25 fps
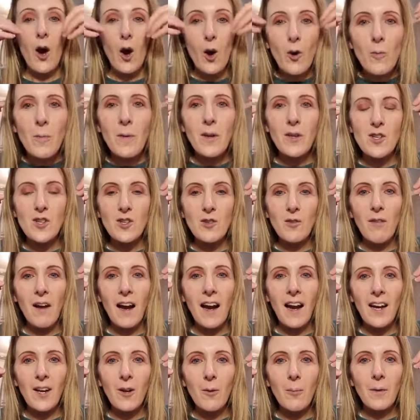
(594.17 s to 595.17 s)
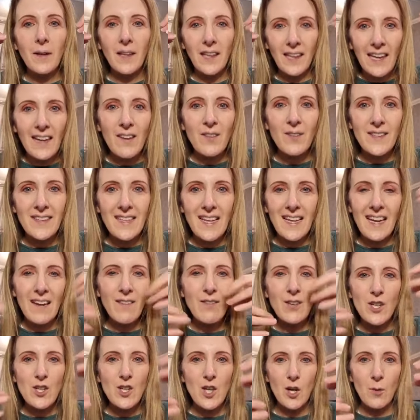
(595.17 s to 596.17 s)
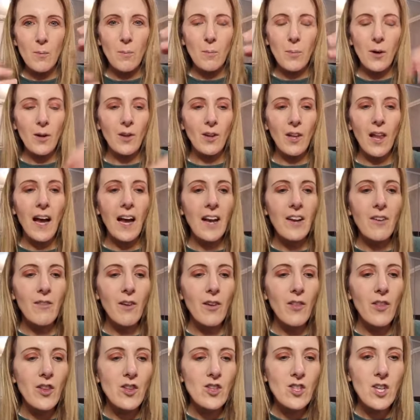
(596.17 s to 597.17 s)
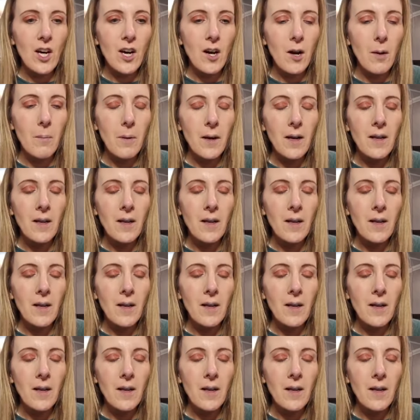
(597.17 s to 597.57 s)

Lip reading: opens your eye up and lifts it if you don't put liner on the top.